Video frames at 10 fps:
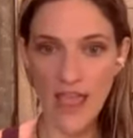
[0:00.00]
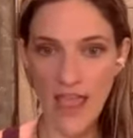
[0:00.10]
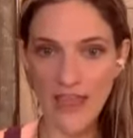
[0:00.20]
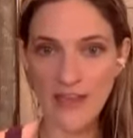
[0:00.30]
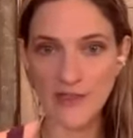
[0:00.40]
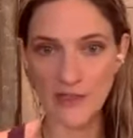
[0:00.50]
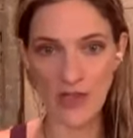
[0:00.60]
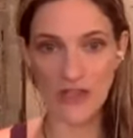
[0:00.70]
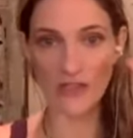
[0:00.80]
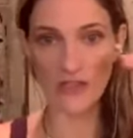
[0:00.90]
an
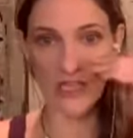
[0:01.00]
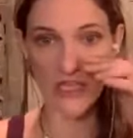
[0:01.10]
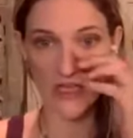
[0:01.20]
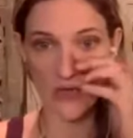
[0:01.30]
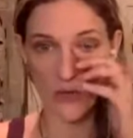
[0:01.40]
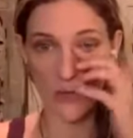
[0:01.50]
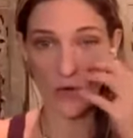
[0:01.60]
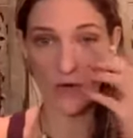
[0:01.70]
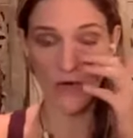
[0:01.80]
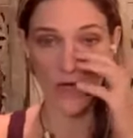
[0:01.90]
exhaustion,
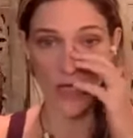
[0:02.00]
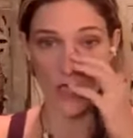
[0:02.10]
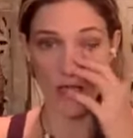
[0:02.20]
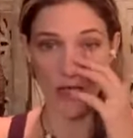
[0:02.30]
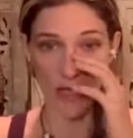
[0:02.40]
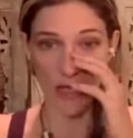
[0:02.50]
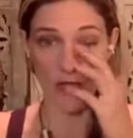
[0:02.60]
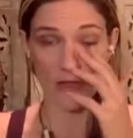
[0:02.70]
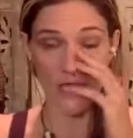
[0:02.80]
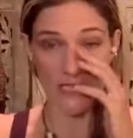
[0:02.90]
or
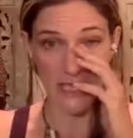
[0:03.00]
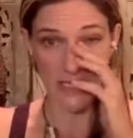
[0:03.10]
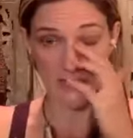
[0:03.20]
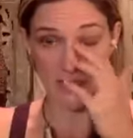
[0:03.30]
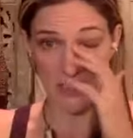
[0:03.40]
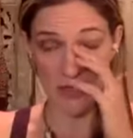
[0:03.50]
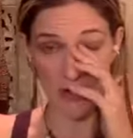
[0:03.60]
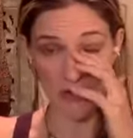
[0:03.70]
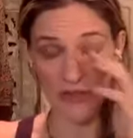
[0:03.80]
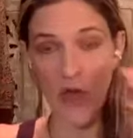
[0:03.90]
a lot of times
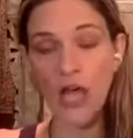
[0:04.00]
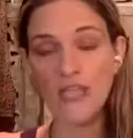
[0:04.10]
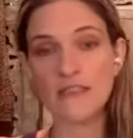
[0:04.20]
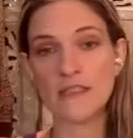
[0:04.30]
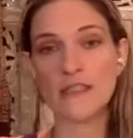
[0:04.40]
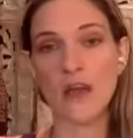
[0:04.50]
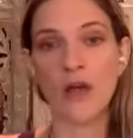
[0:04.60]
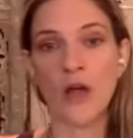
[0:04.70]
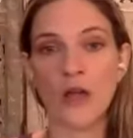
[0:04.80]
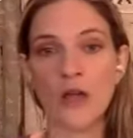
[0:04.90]
our thoughts
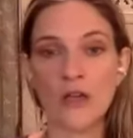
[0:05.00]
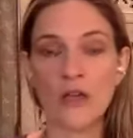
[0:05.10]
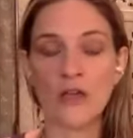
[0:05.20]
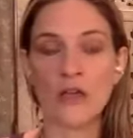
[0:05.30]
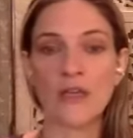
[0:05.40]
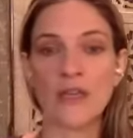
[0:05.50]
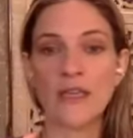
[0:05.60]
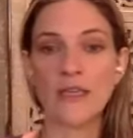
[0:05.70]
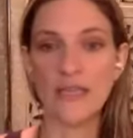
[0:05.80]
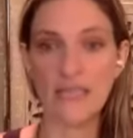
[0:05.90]
are a good
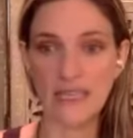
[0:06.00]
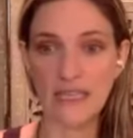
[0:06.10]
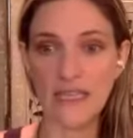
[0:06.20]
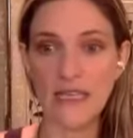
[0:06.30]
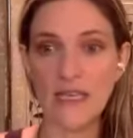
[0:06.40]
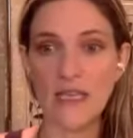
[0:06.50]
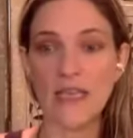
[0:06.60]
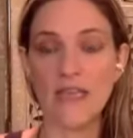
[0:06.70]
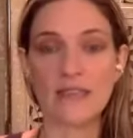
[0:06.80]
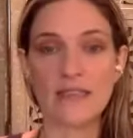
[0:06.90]
key
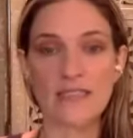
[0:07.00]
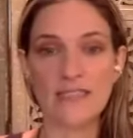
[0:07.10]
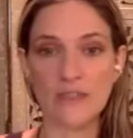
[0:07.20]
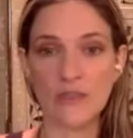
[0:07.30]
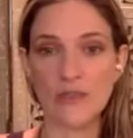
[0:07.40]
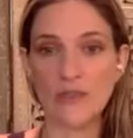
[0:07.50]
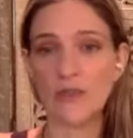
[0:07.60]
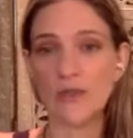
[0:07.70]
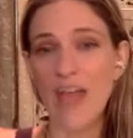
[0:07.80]
and signal. If we're